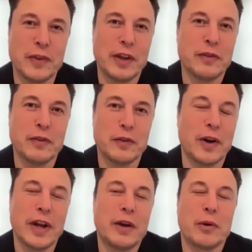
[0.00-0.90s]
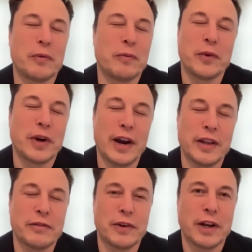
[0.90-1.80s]
uh, you know anyone would hire
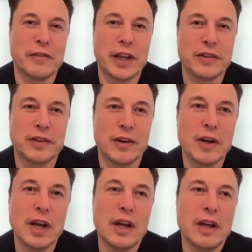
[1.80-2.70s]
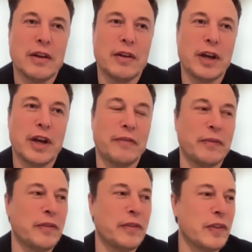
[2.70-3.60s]
them for a lot of money. So
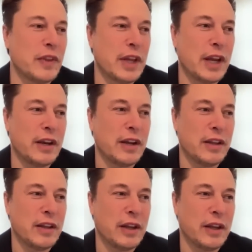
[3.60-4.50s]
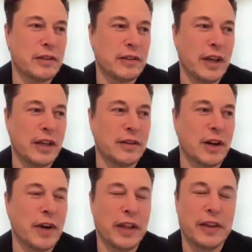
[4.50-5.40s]
um, then it's it's
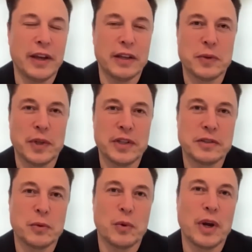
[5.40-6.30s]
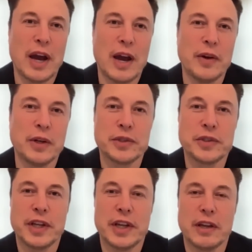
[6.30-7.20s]
not a money thing. It's really just what, how
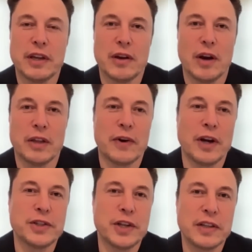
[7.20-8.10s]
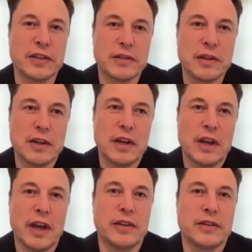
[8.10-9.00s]
interesting are the projects.
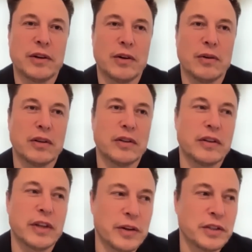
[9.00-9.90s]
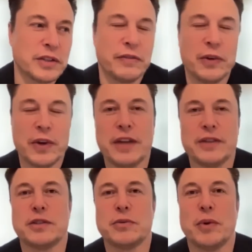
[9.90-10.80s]
And so there are just a few
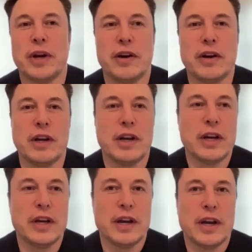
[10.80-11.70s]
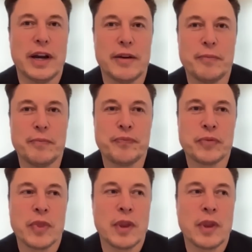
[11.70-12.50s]
cases where um,